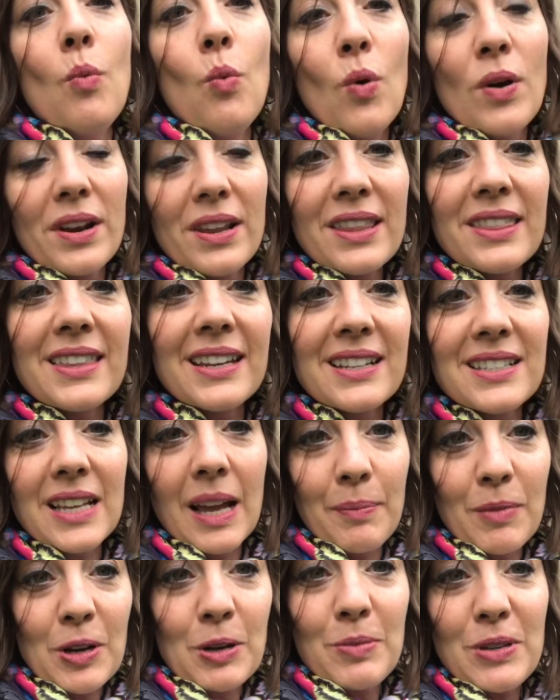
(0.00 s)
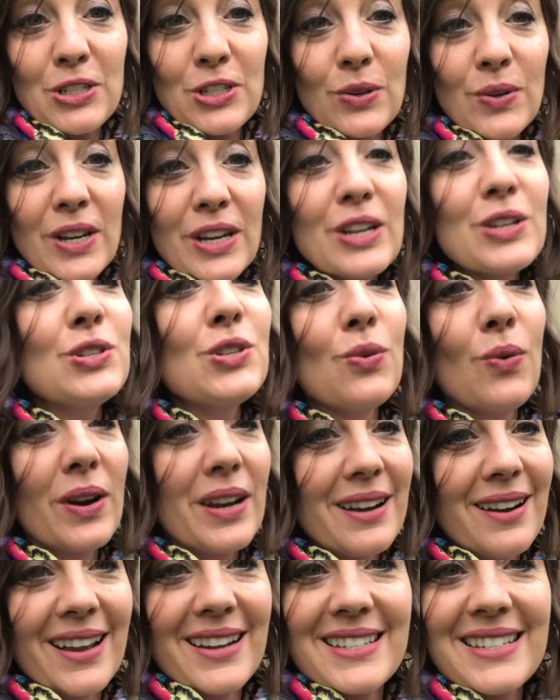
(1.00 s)
one of the things I'm going to be doing in
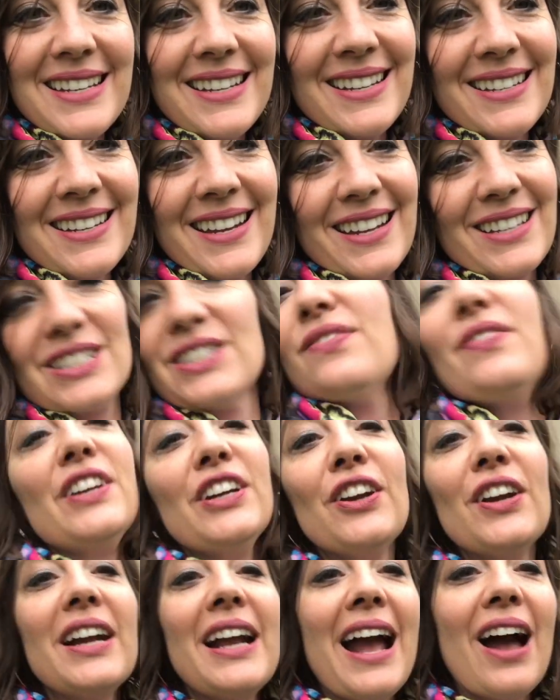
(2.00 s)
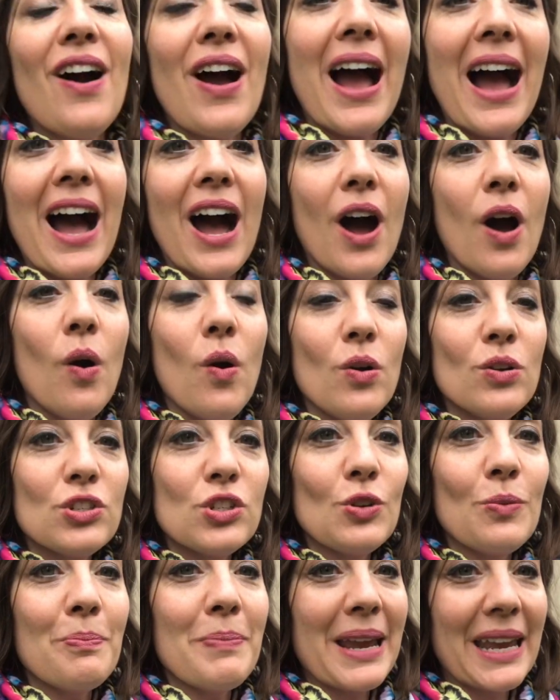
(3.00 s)
2019 is figuring out how
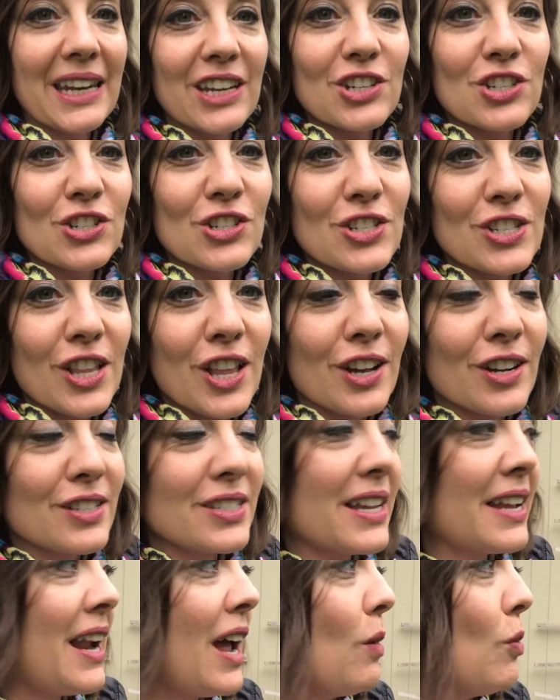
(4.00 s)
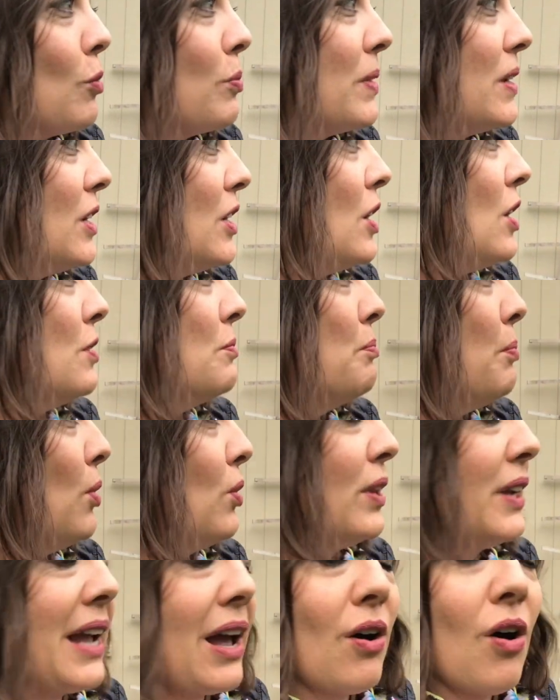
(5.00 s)
to manage the slugs, and I will be
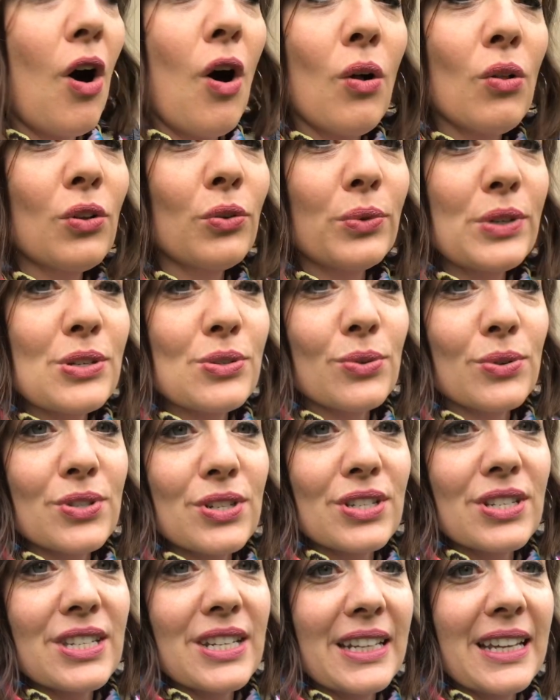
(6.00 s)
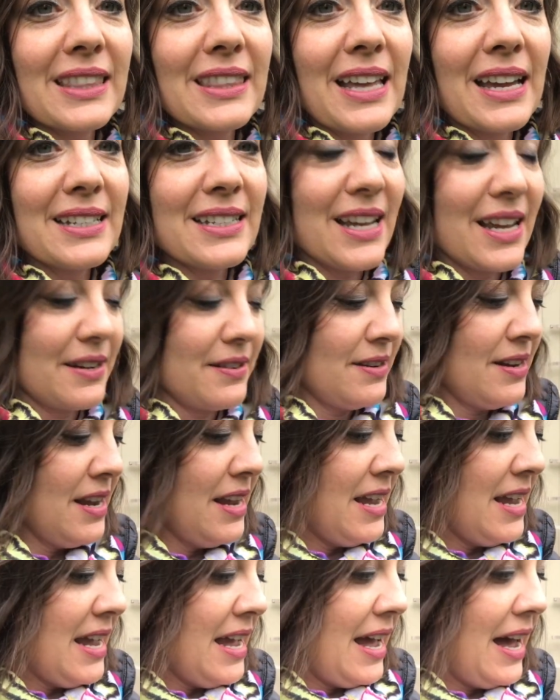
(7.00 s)
pulling out all the resources to get that done.
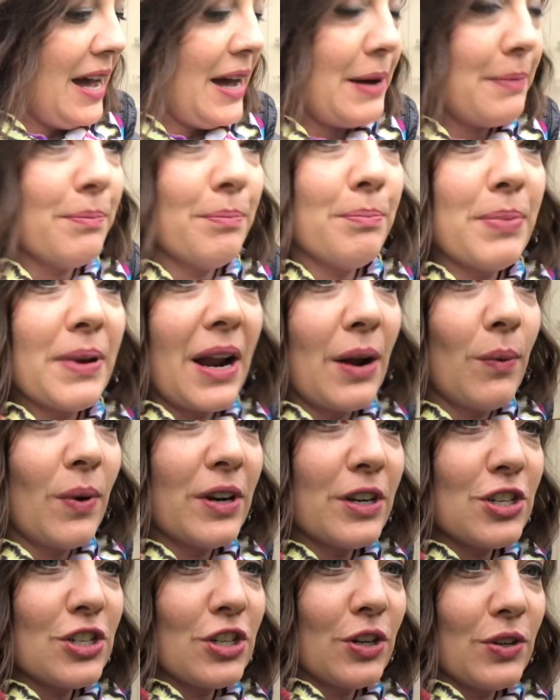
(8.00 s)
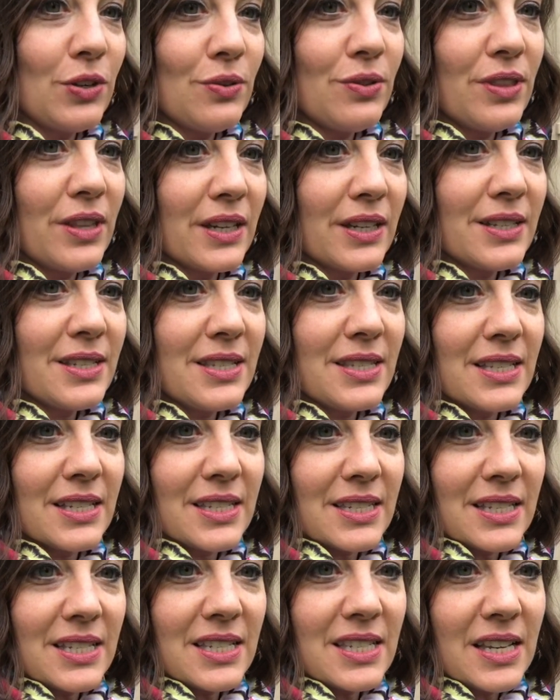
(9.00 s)
But I want to show you this.
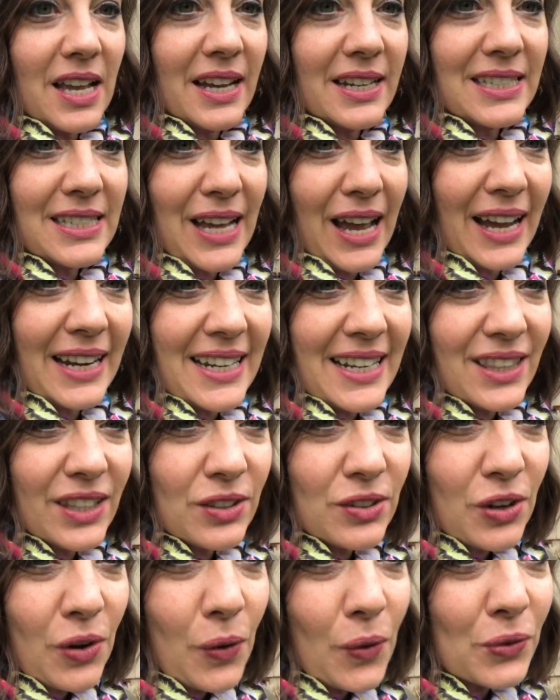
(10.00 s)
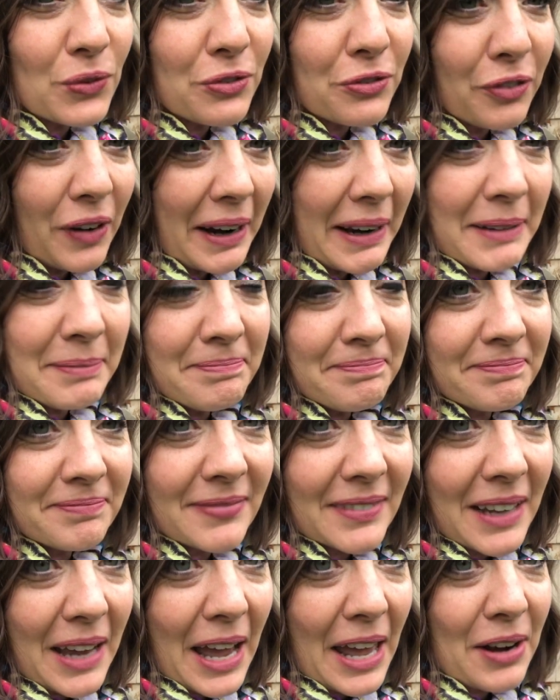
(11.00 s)
This is a tiny little cold frame.
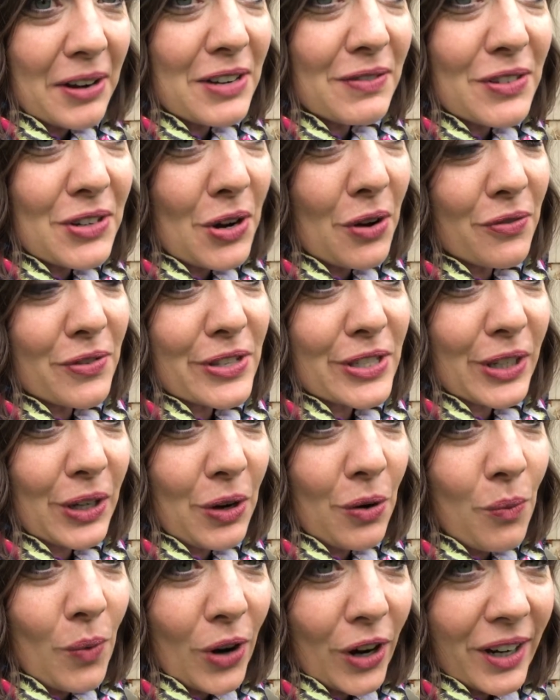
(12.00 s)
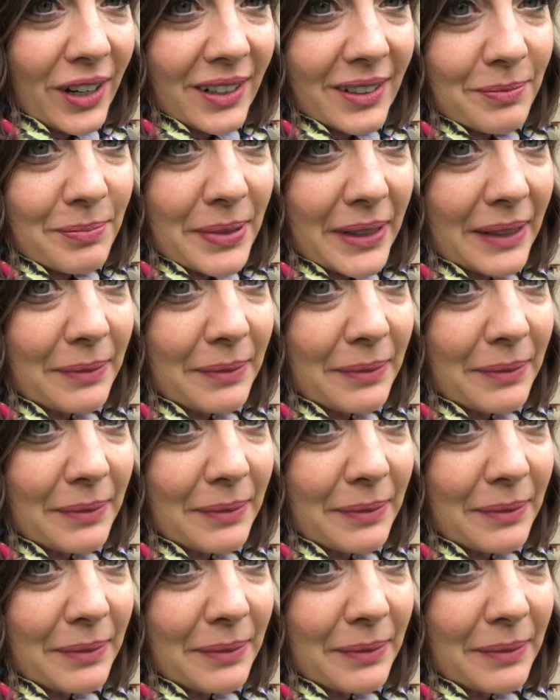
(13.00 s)
I don't even know if it's going to work,